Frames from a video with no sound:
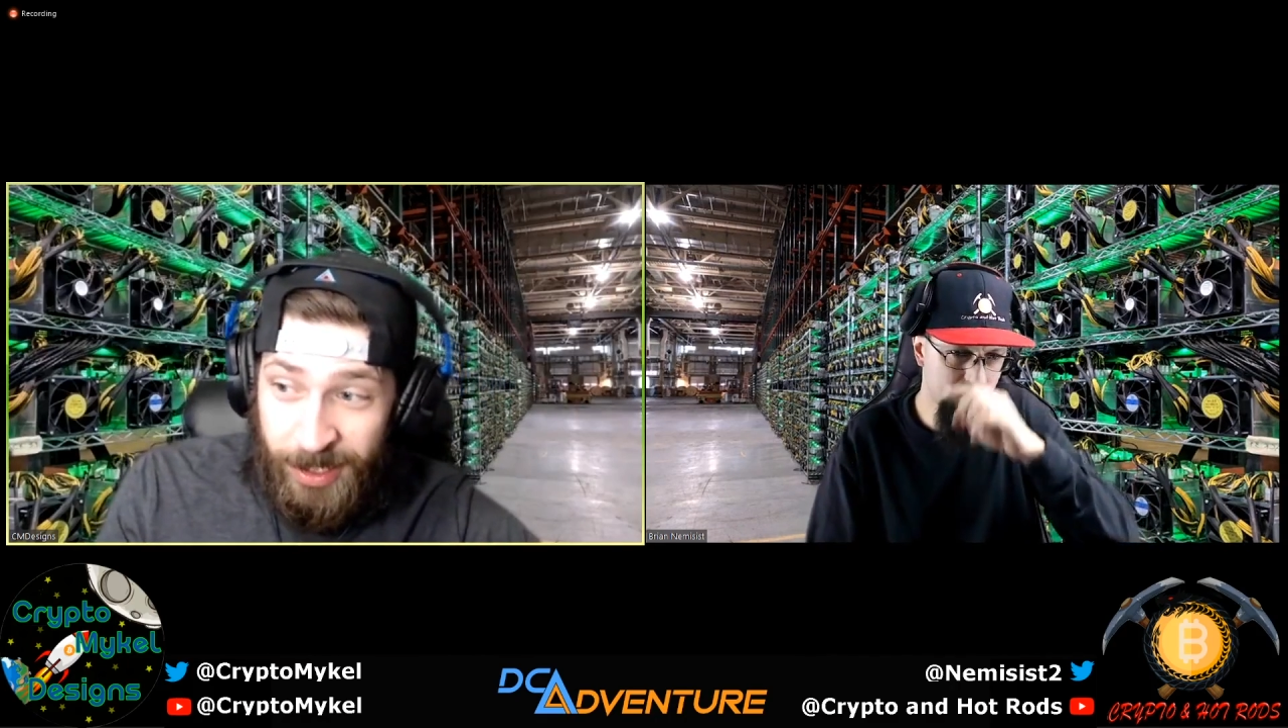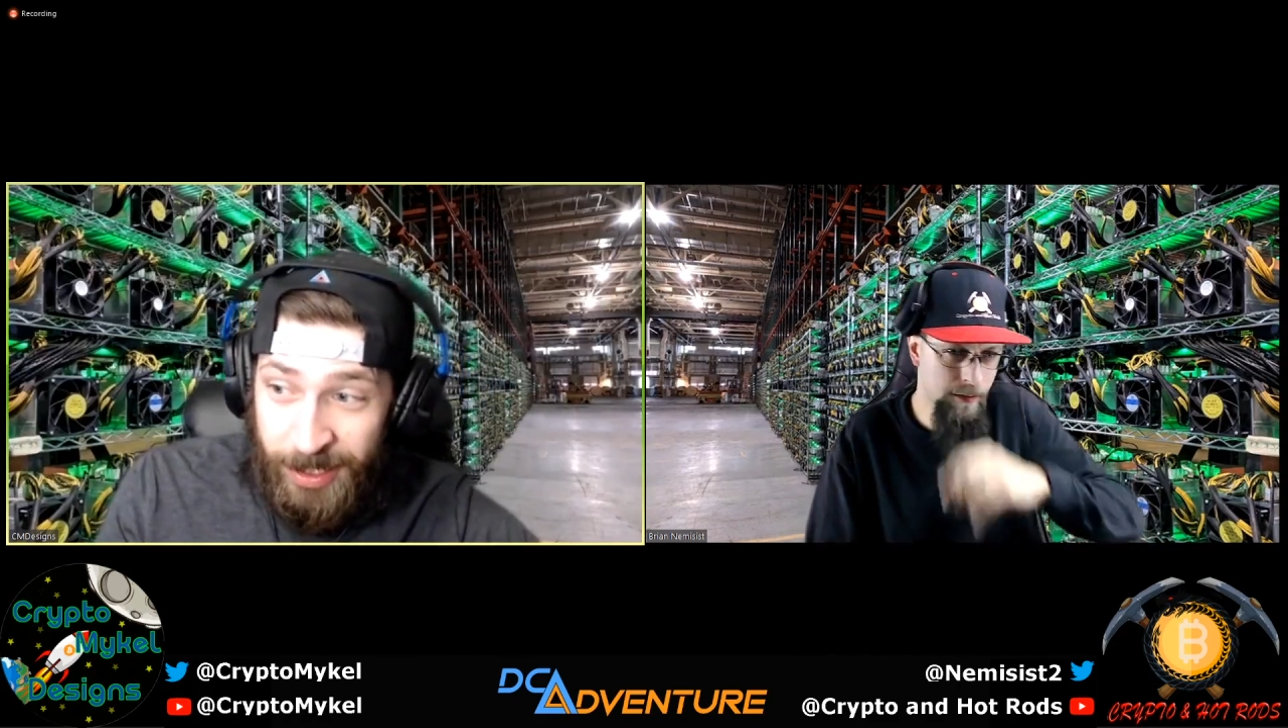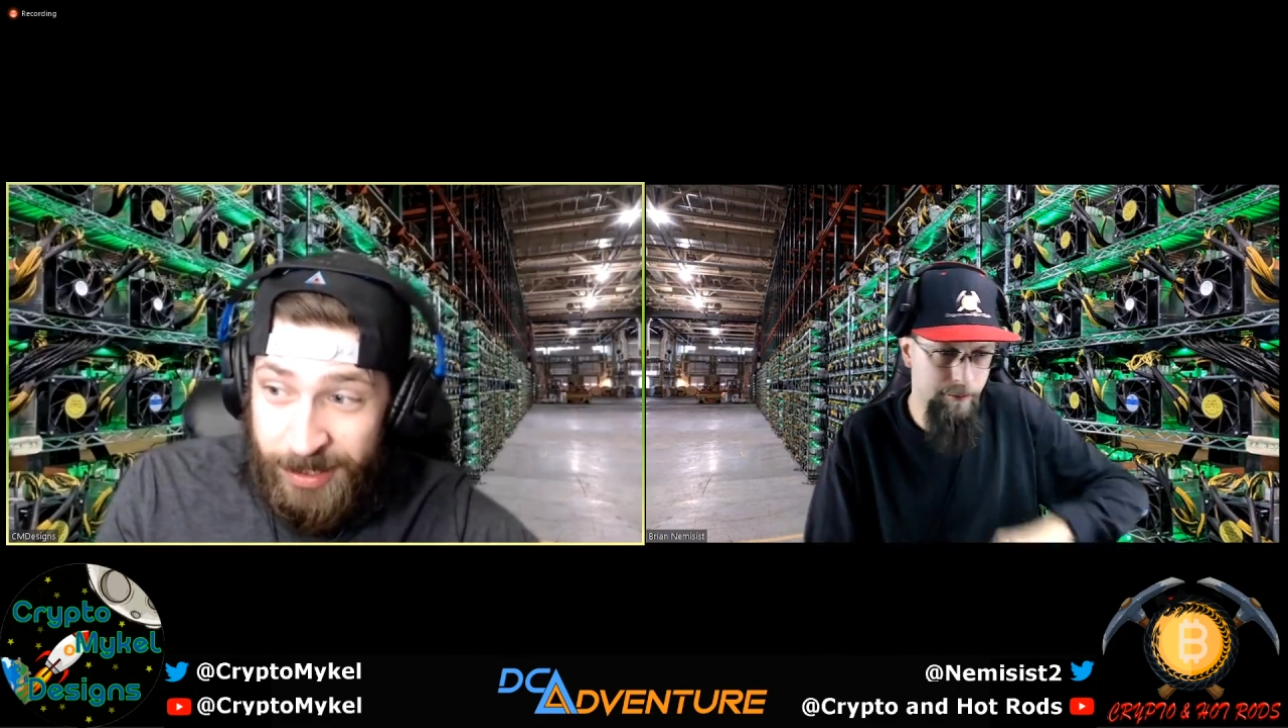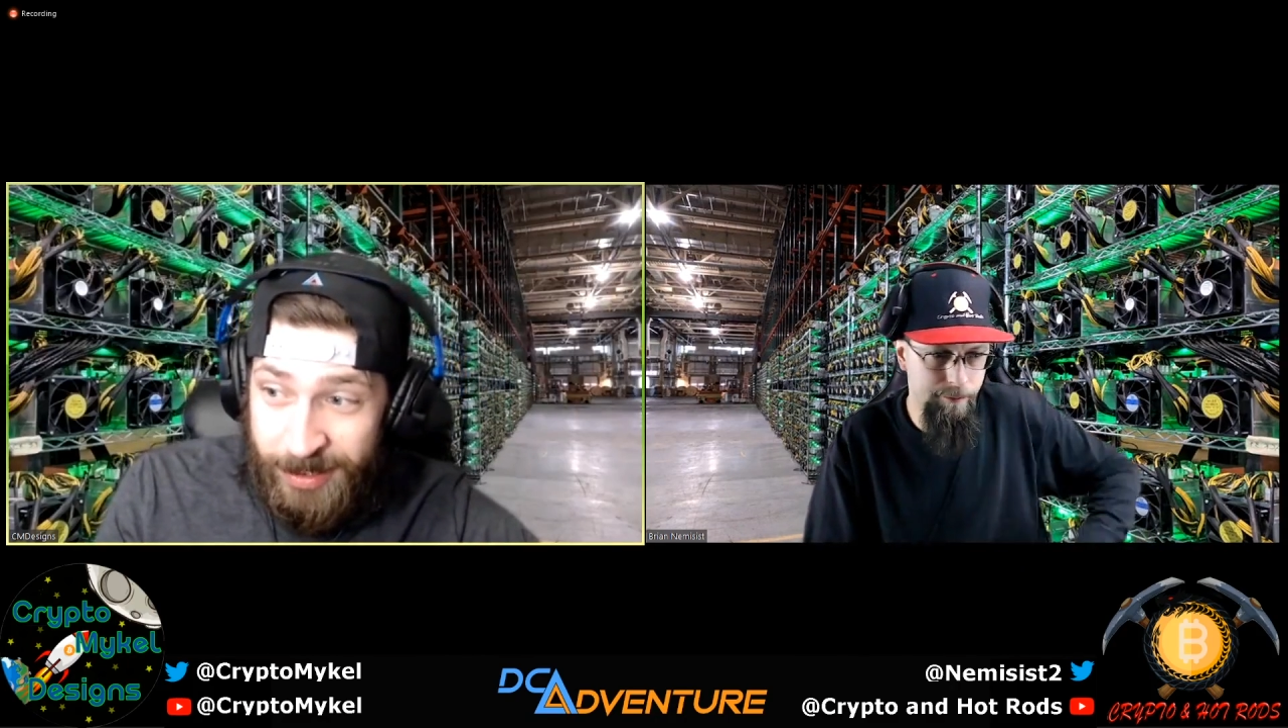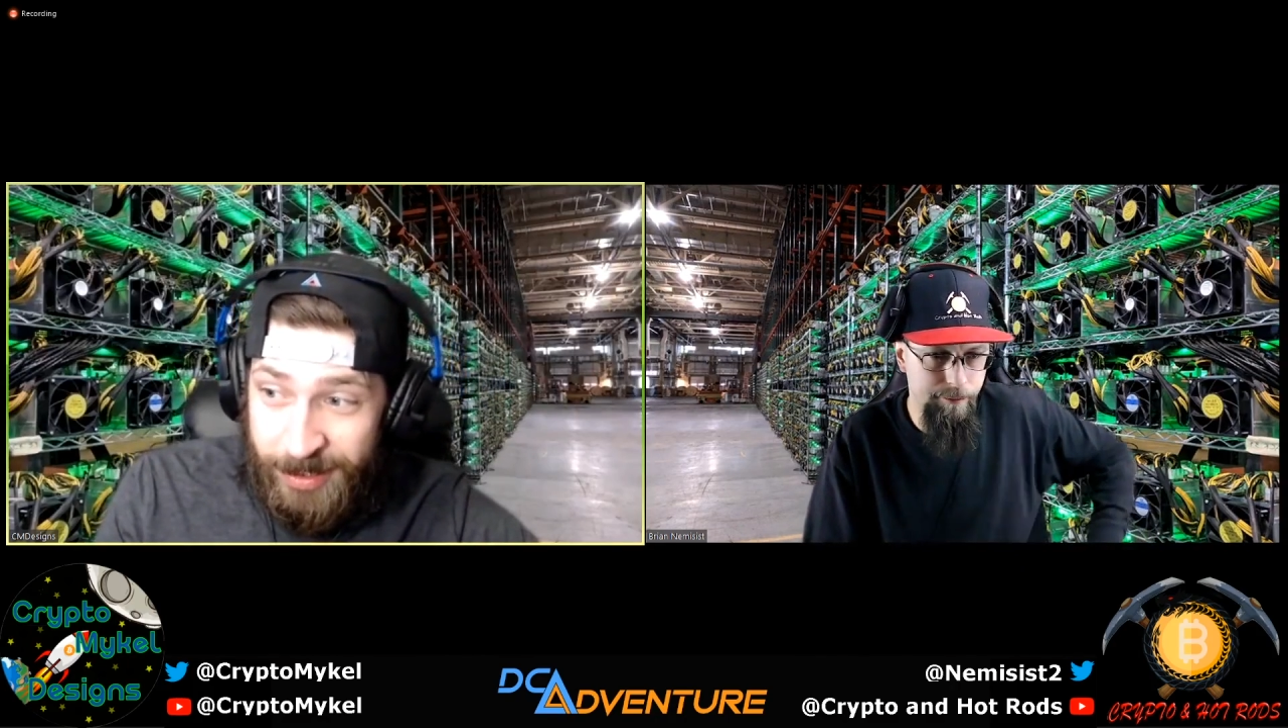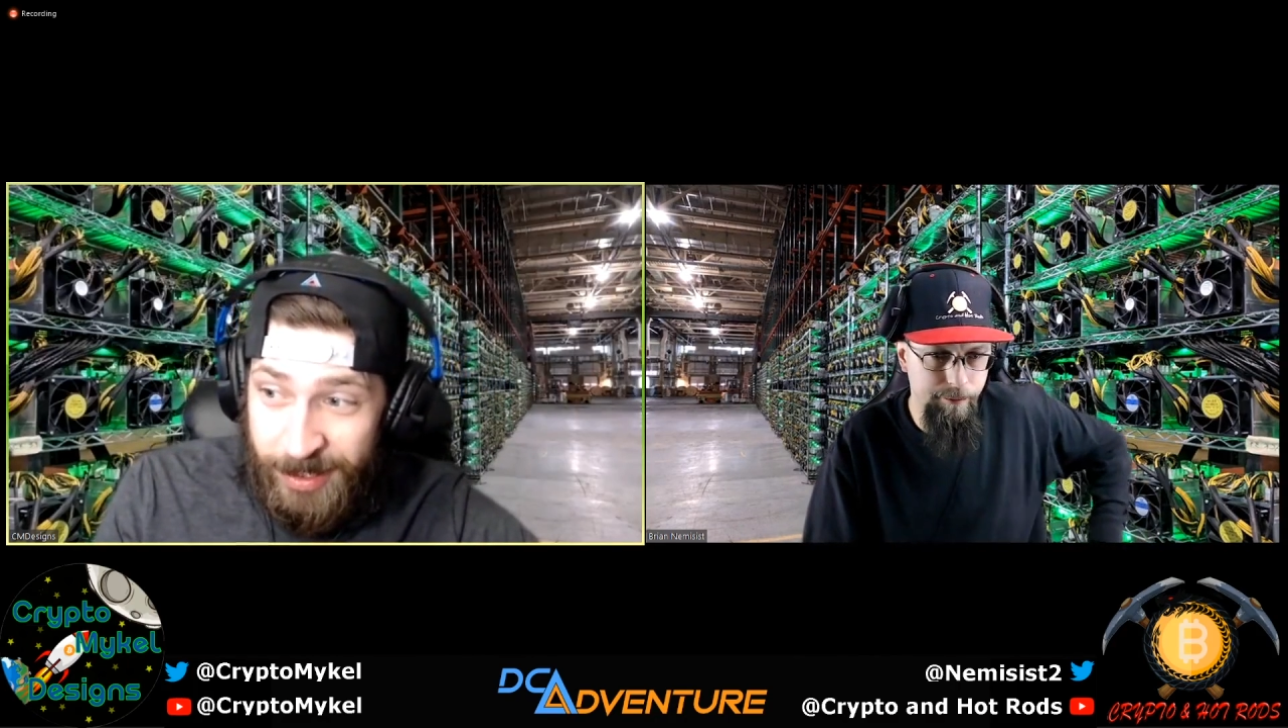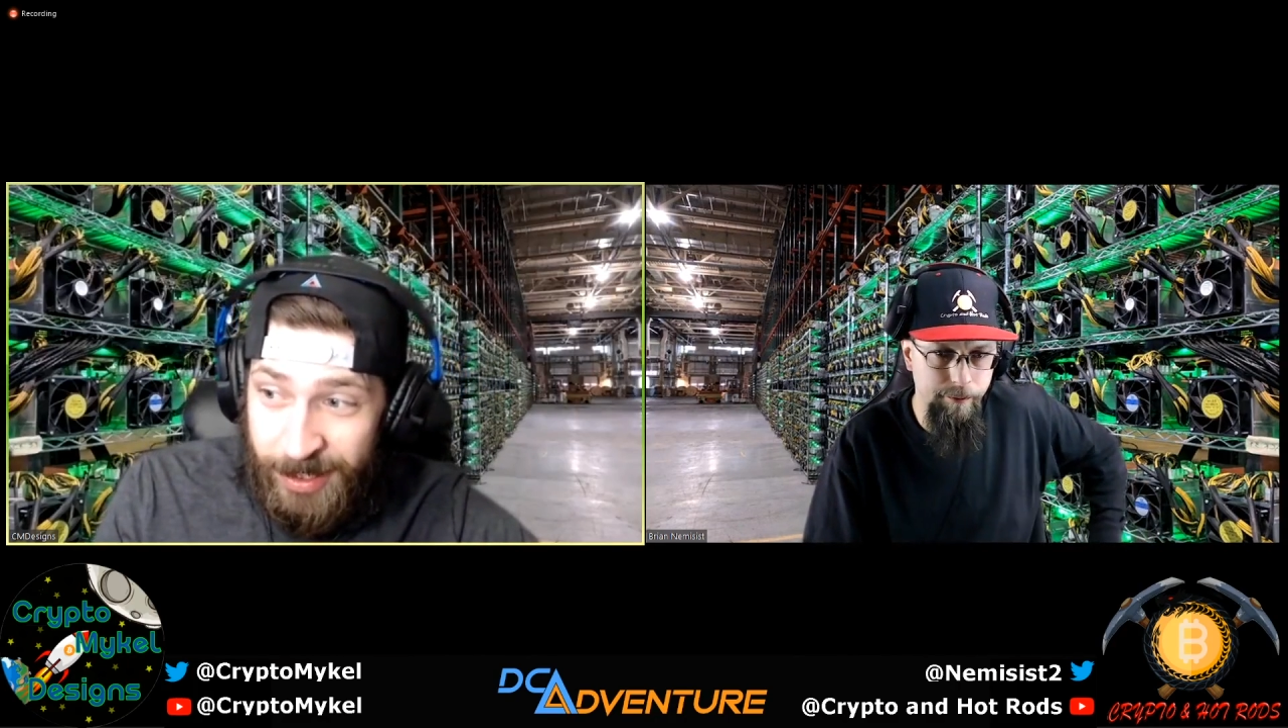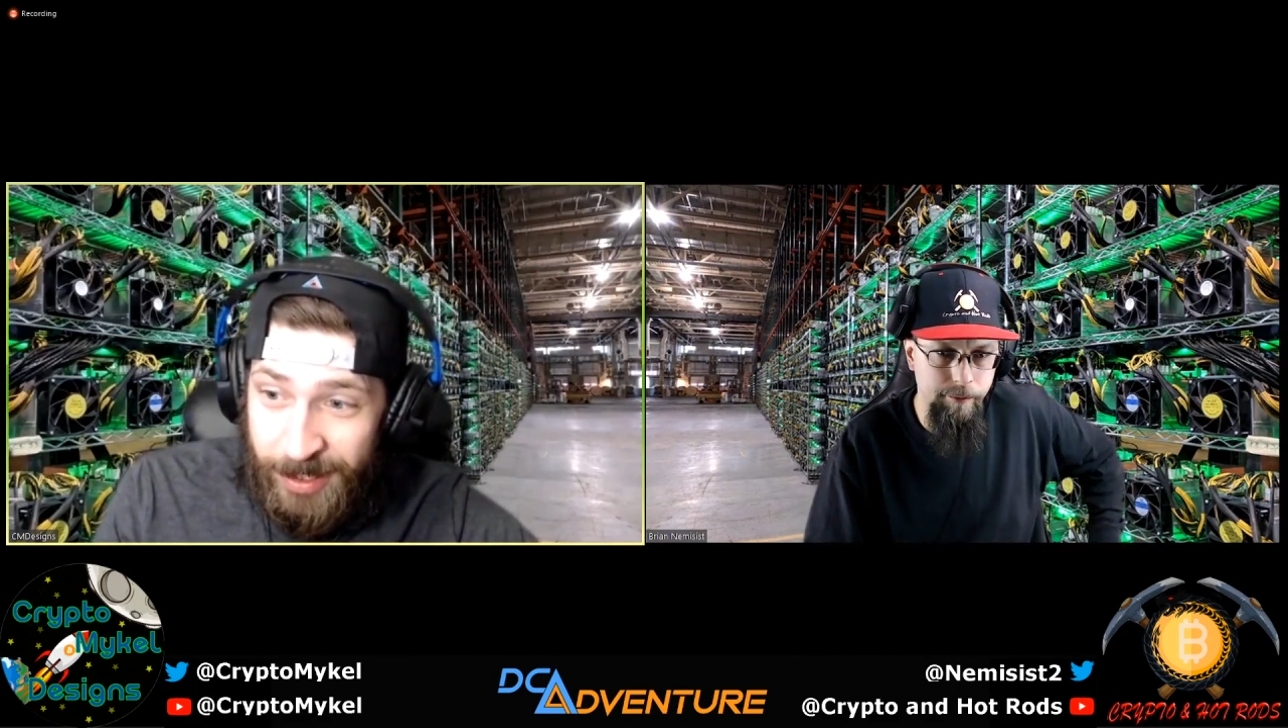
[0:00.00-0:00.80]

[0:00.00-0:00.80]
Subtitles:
us.